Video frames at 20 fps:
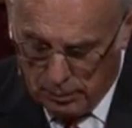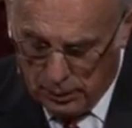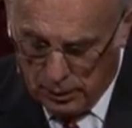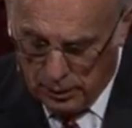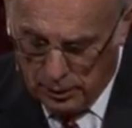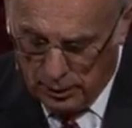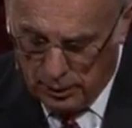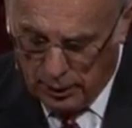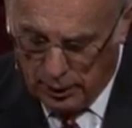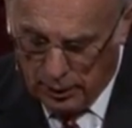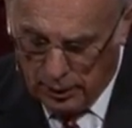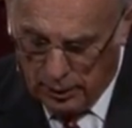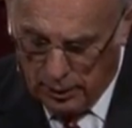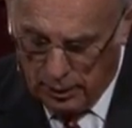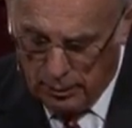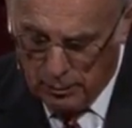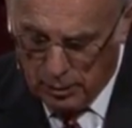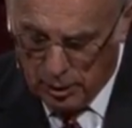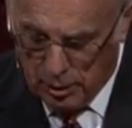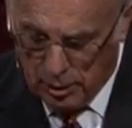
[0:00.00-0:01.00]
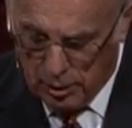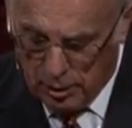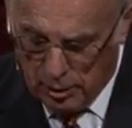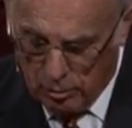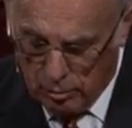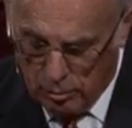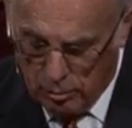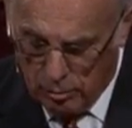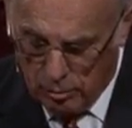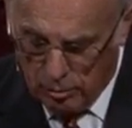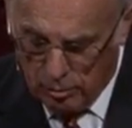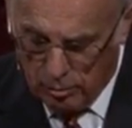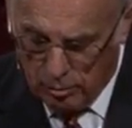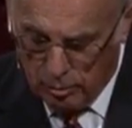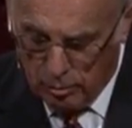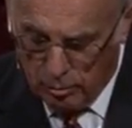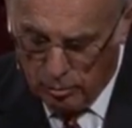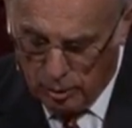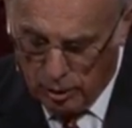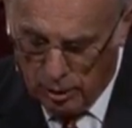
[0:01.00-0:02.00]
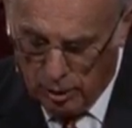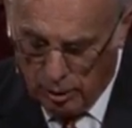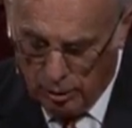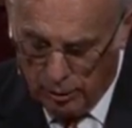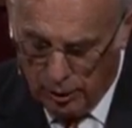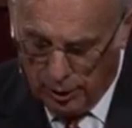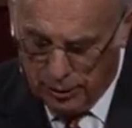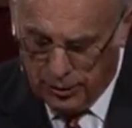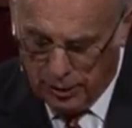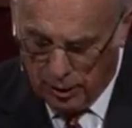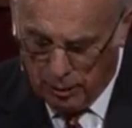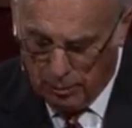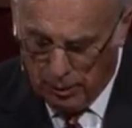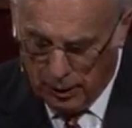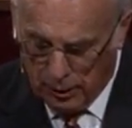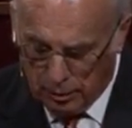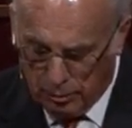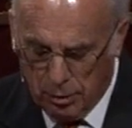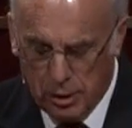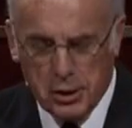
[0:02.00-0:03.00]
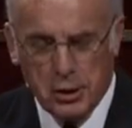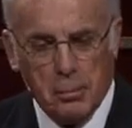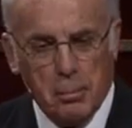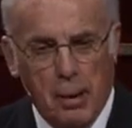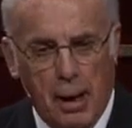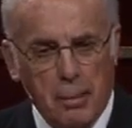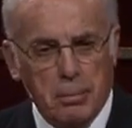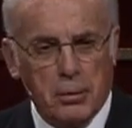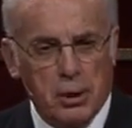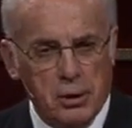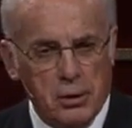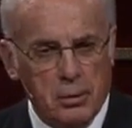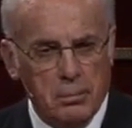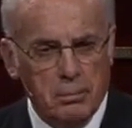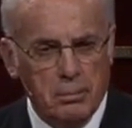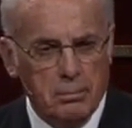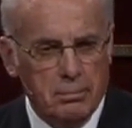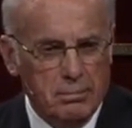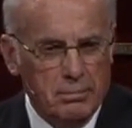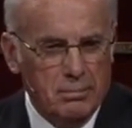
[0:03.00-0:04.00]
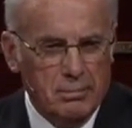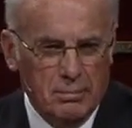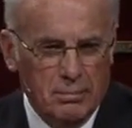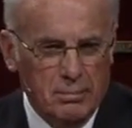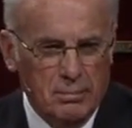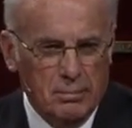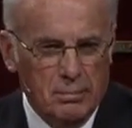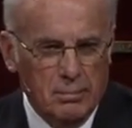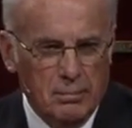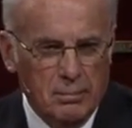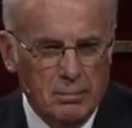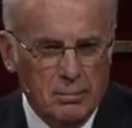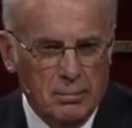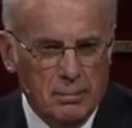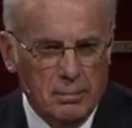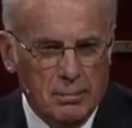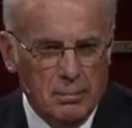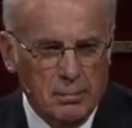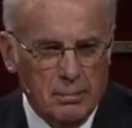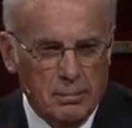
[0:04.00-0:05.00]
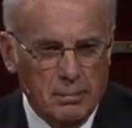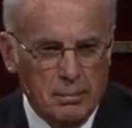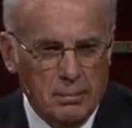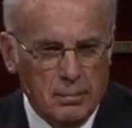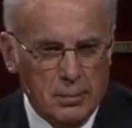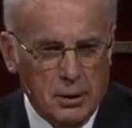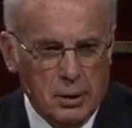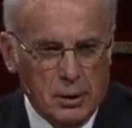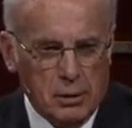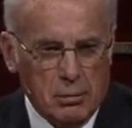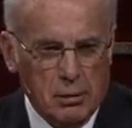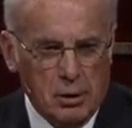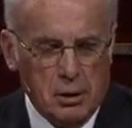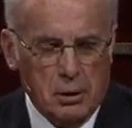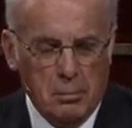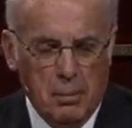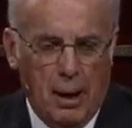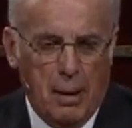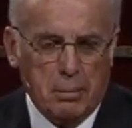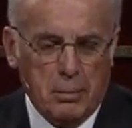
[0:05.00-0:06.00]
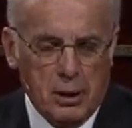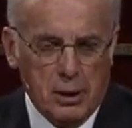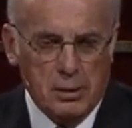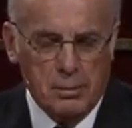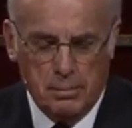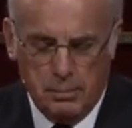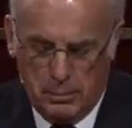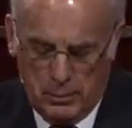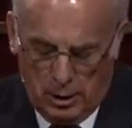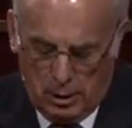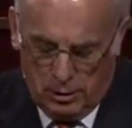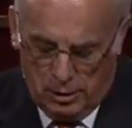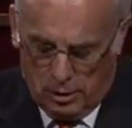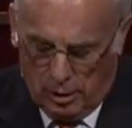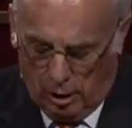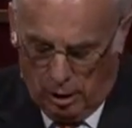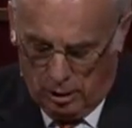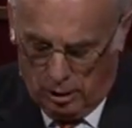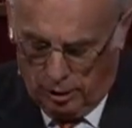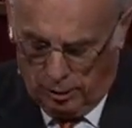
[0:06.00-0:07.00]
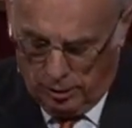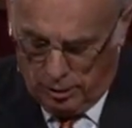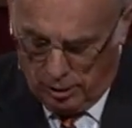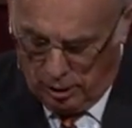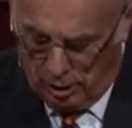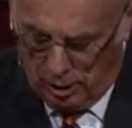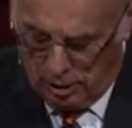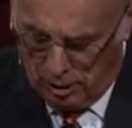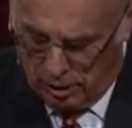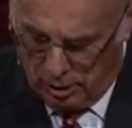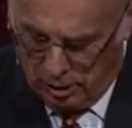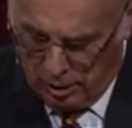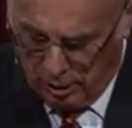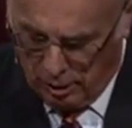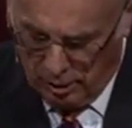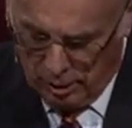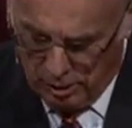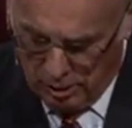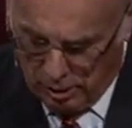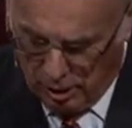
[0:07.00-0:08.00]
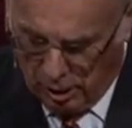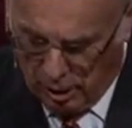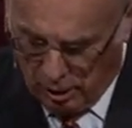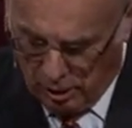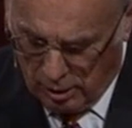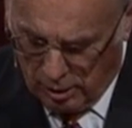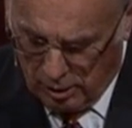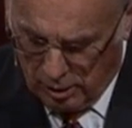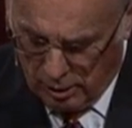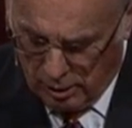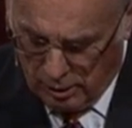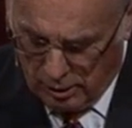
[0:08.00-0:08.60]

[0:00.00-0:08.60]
But Nicodemus would know nothing about Christian baptism, since Christian baptism didn't start till the church started,